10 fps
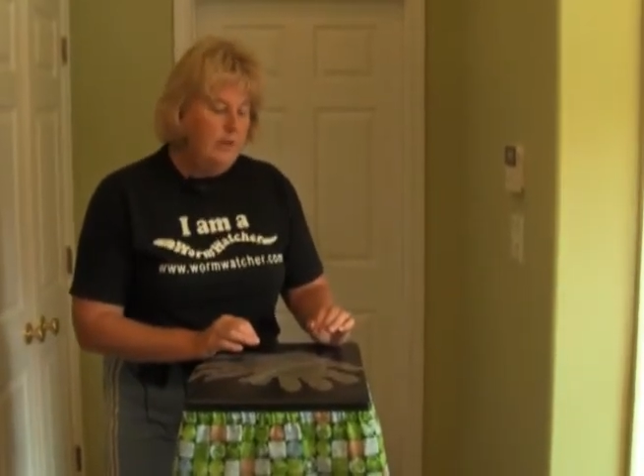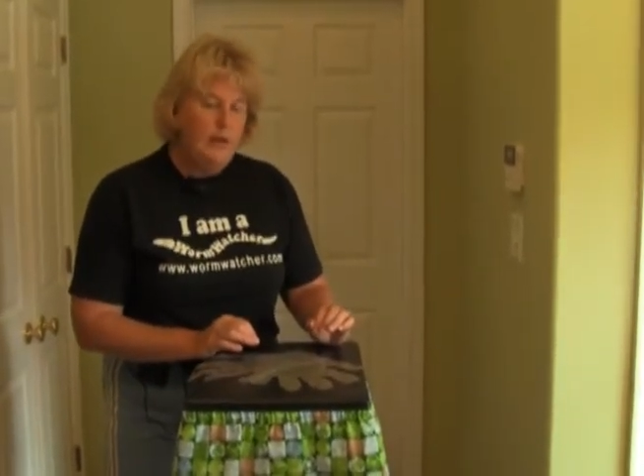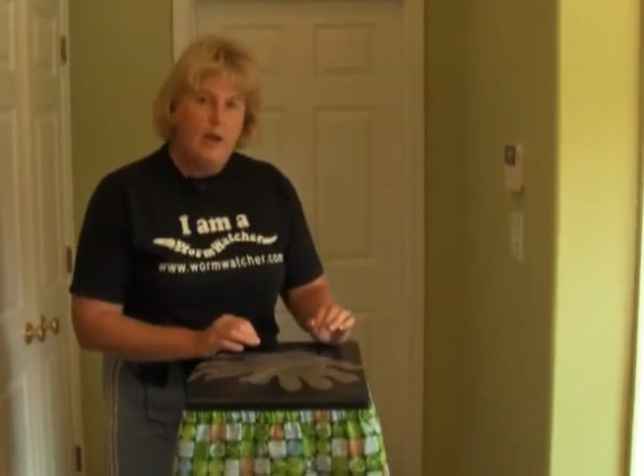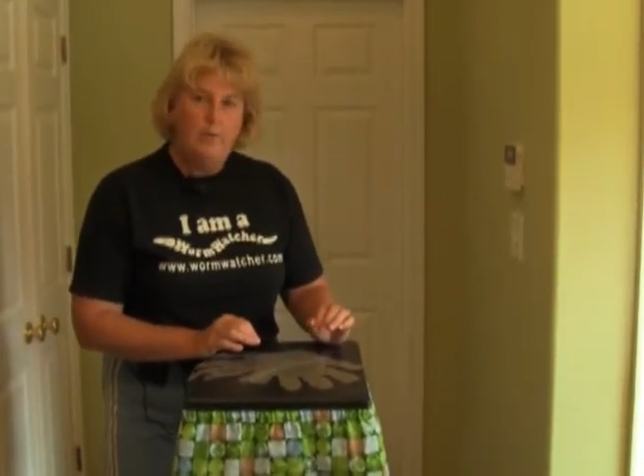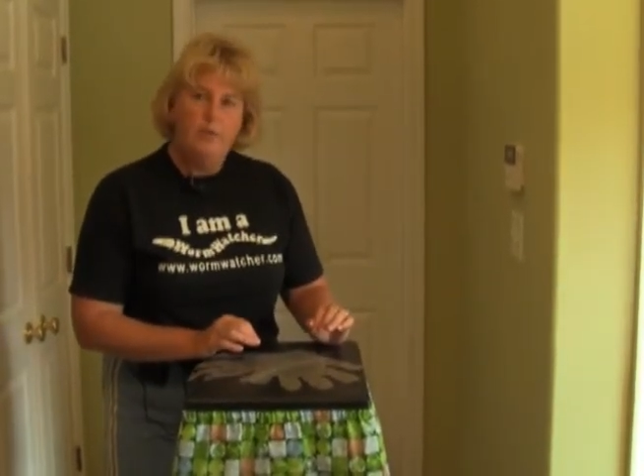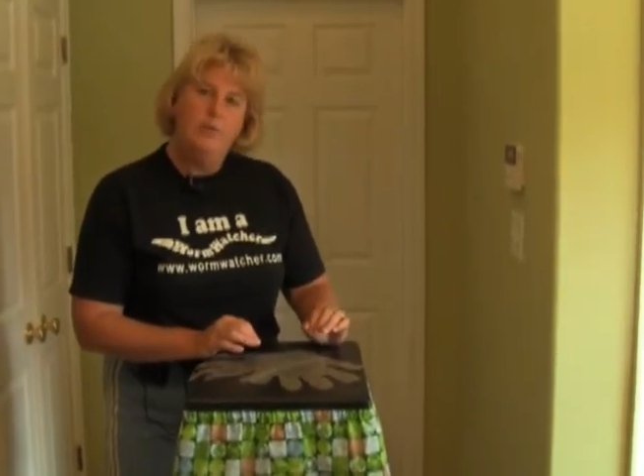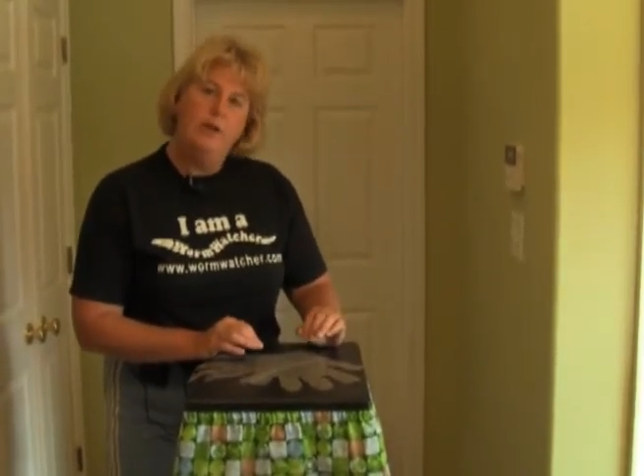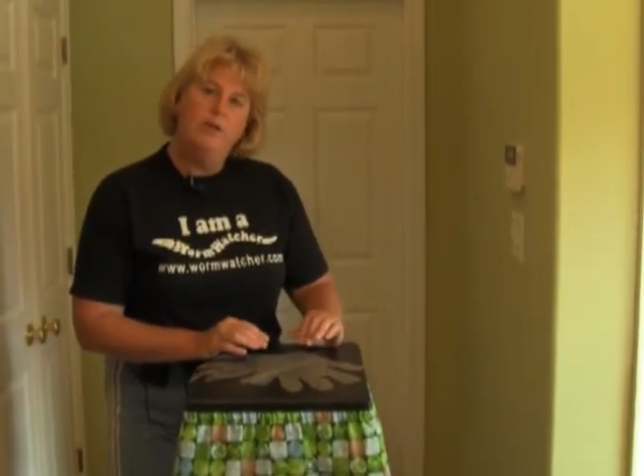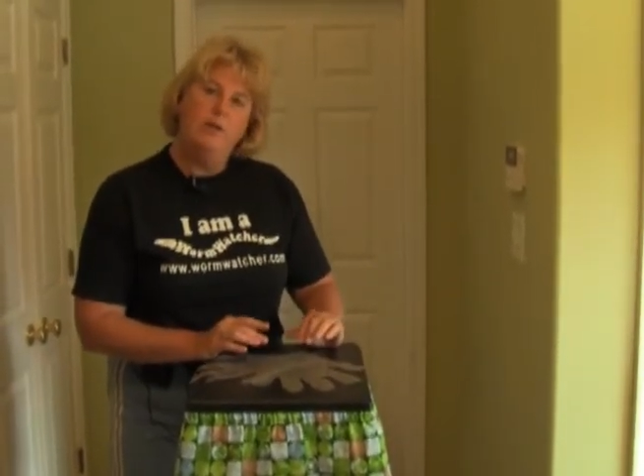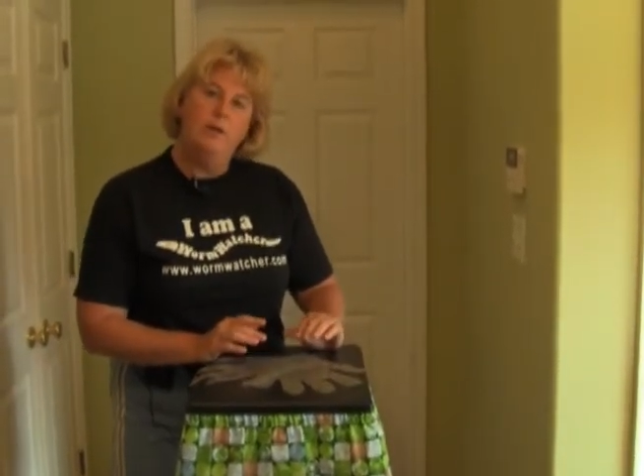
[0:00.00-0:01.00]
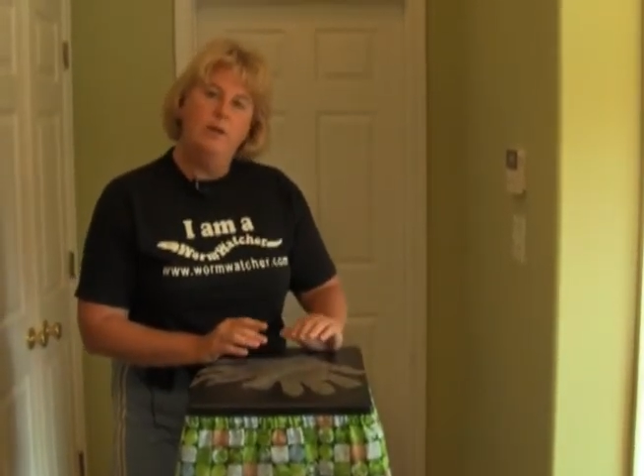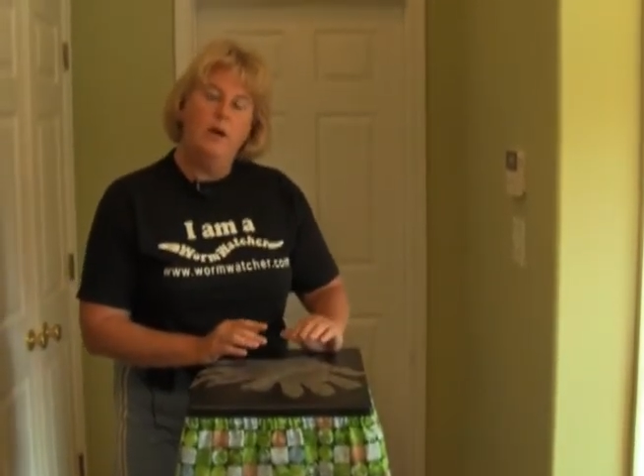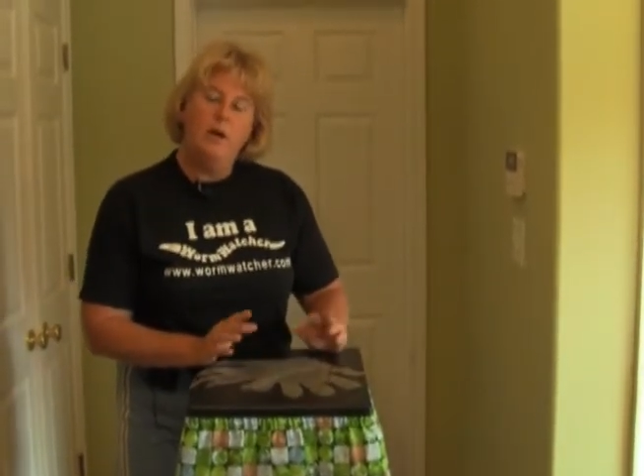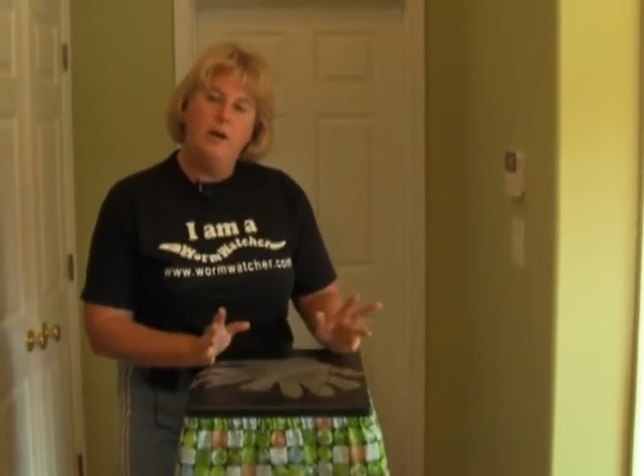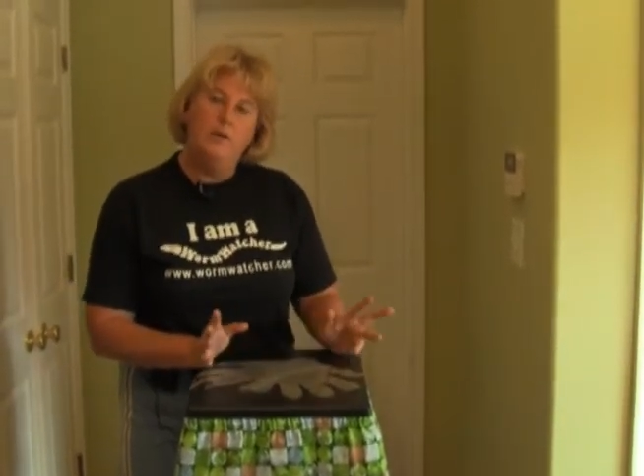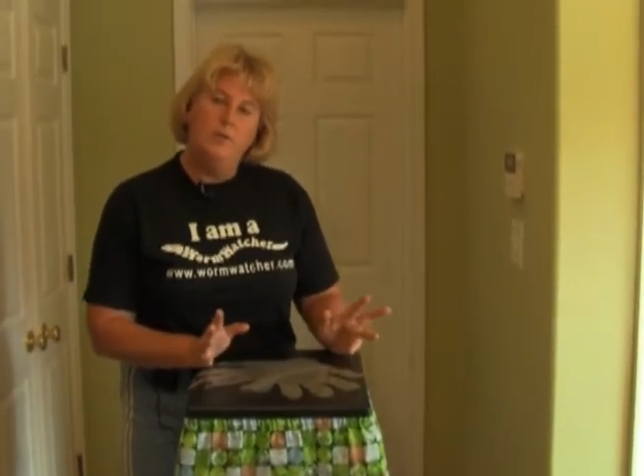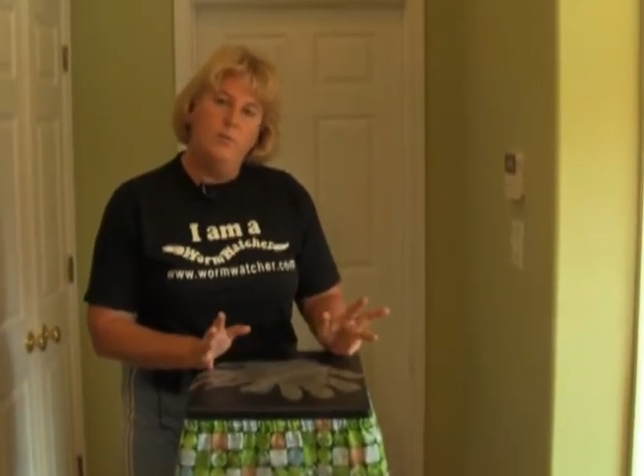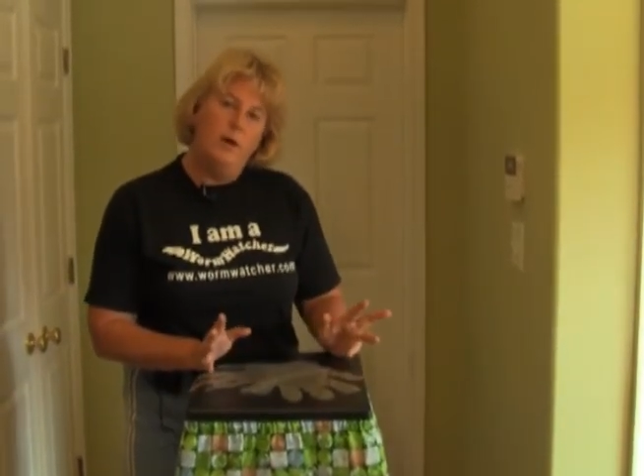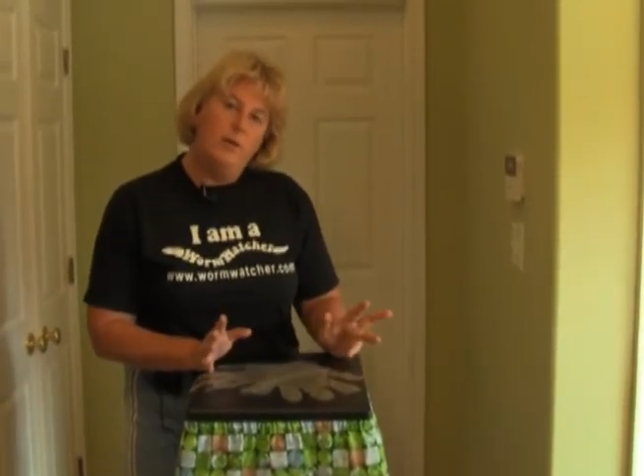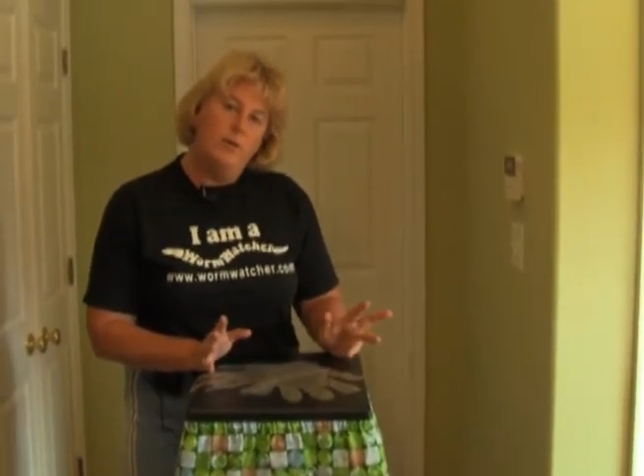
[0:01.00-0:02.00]
take observations in all kinds
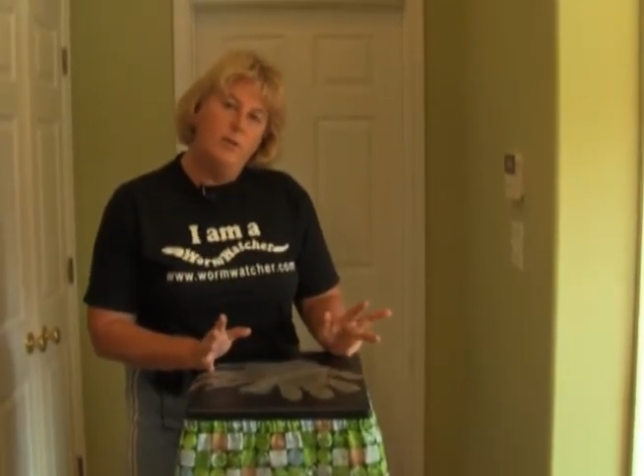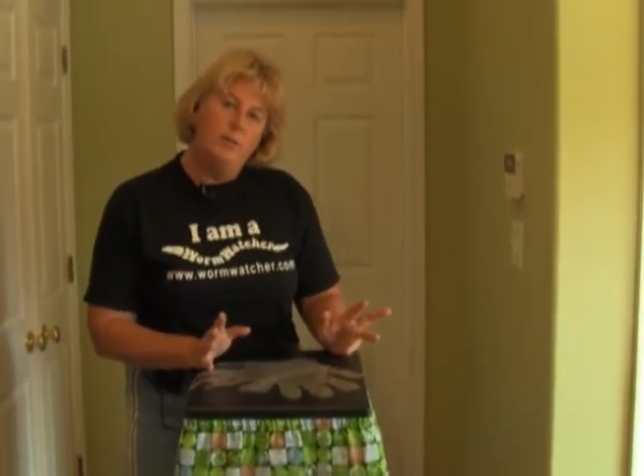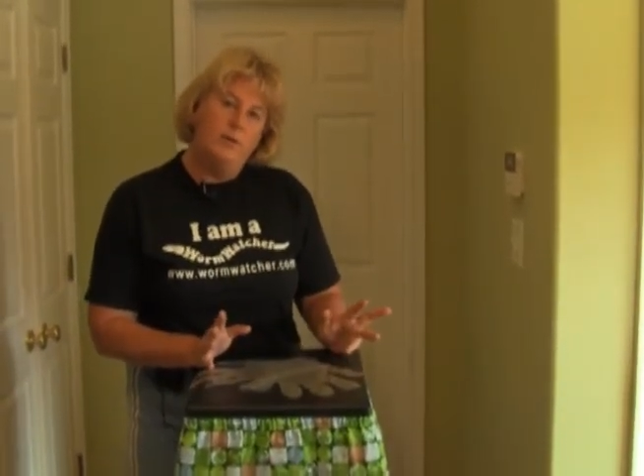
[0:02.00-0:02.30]
of weather.